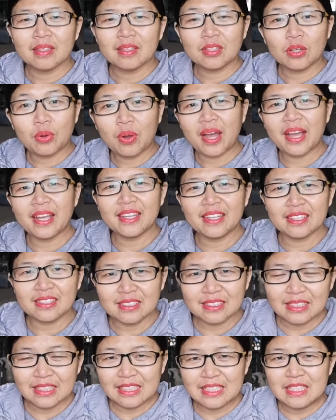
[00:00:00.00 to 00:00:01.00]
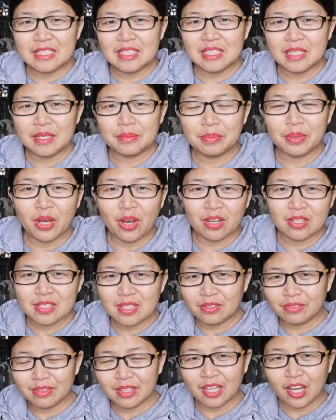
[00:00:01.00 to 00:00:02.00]
the quiet is
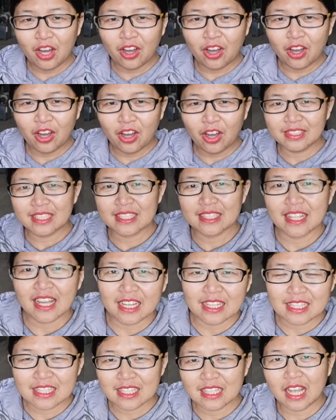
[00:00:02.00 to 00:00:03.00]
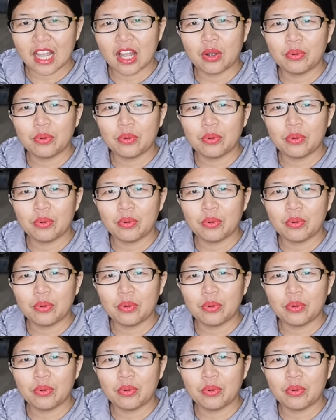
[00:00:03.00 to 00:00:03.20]
because of the holiday starts.